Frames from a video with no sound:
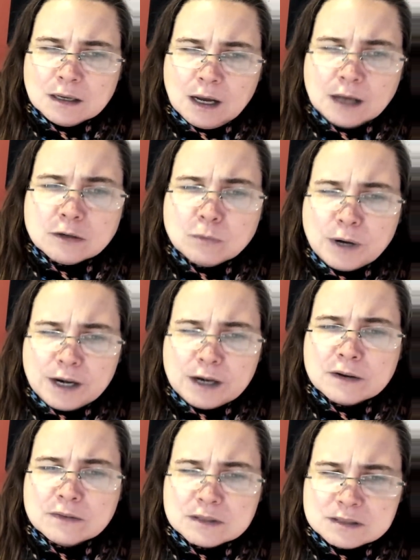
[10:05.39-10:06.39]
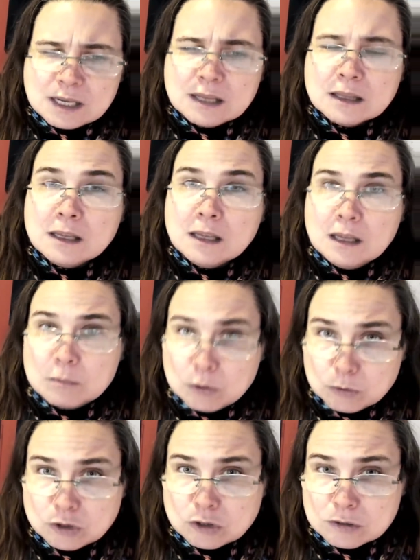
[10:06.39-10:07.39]
unaware of the daily
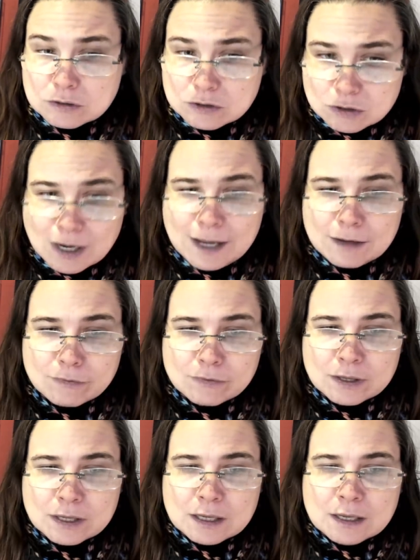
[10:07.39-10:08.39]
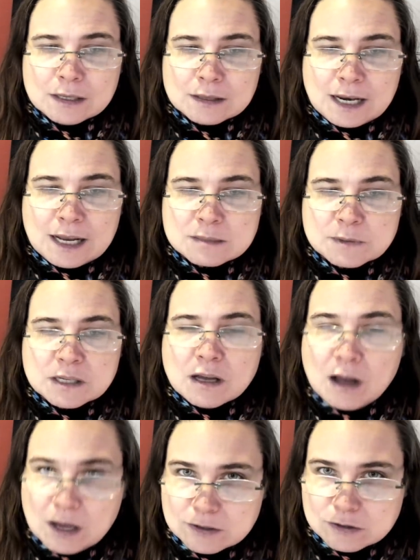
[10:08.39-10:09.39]
emotional strife that has been
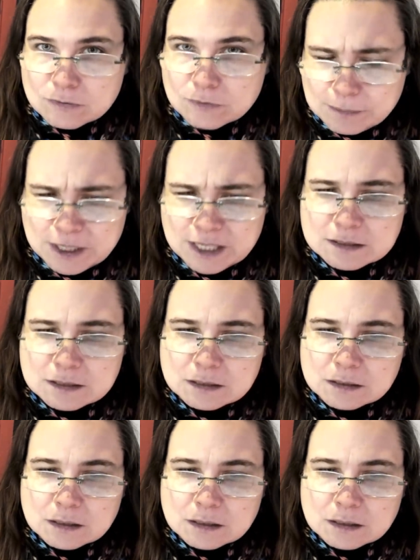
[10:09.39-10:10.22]
caused from it.